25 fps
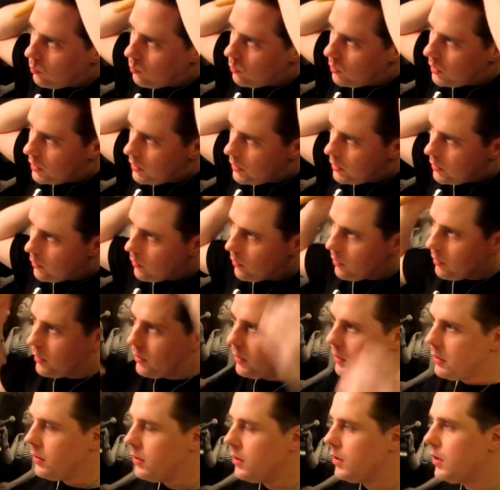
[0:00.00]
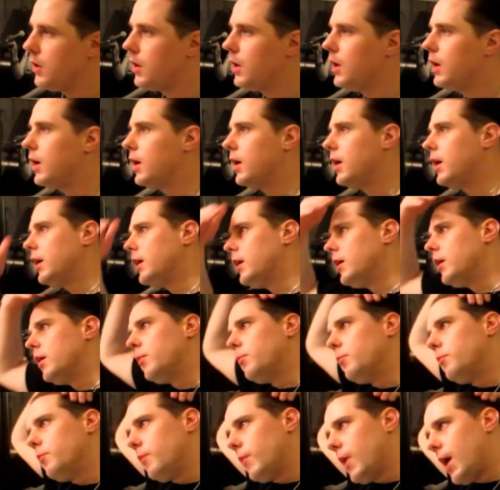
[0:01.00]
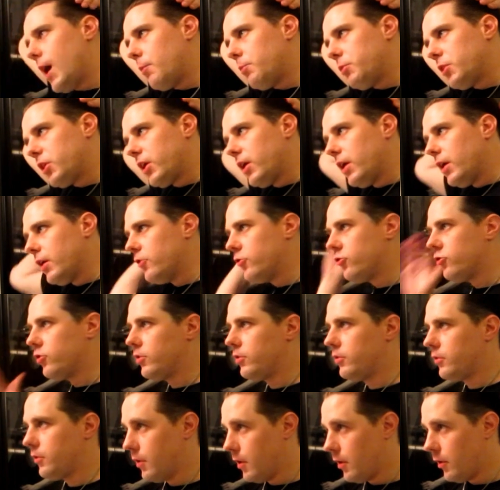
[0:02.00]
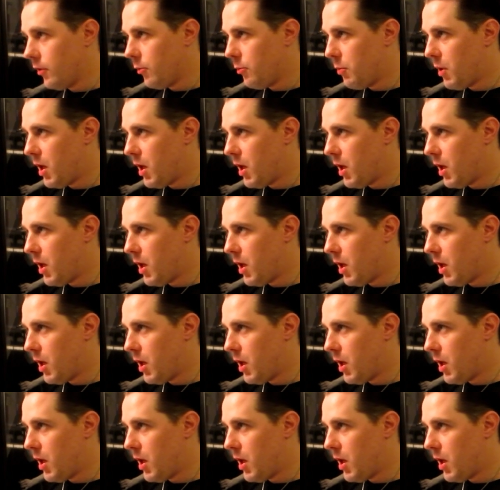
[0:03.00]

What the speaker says: really good application of the